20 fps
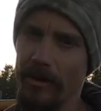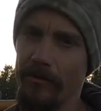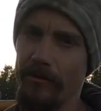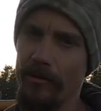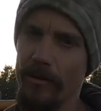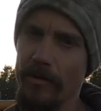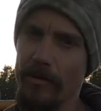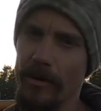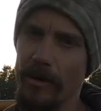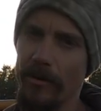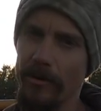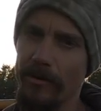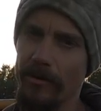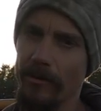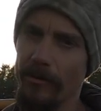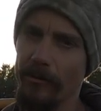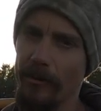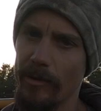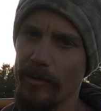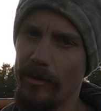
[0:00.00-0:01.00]
If we milk
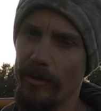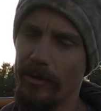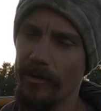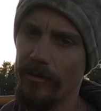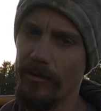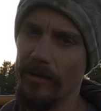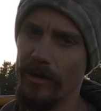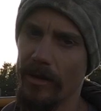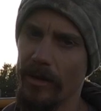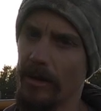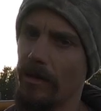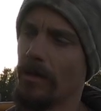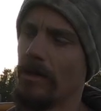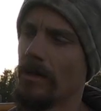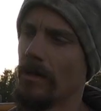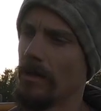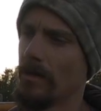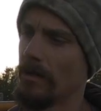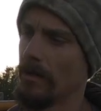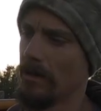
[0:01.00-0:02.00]
her, we put her in a
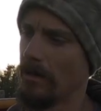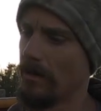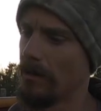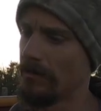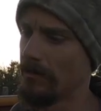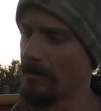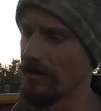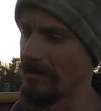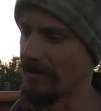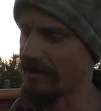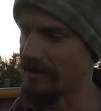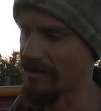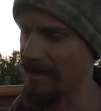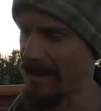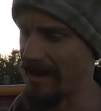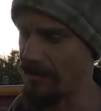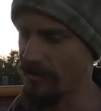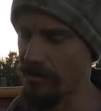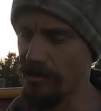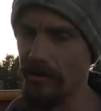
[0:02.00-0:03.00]
little
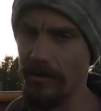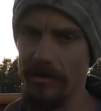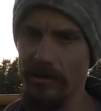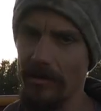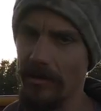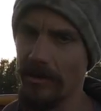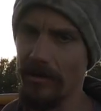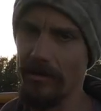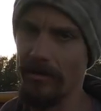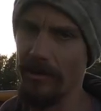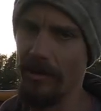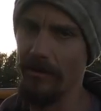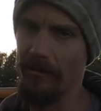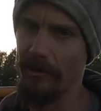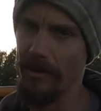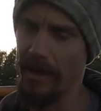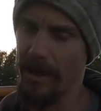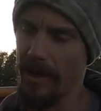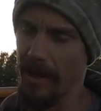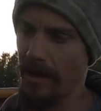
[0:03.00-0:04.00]
stanchion deal that
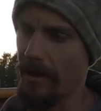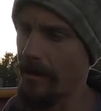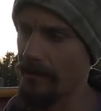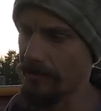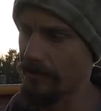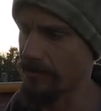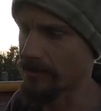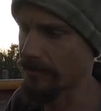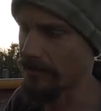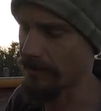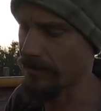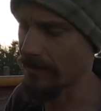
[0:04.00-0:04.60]
we have and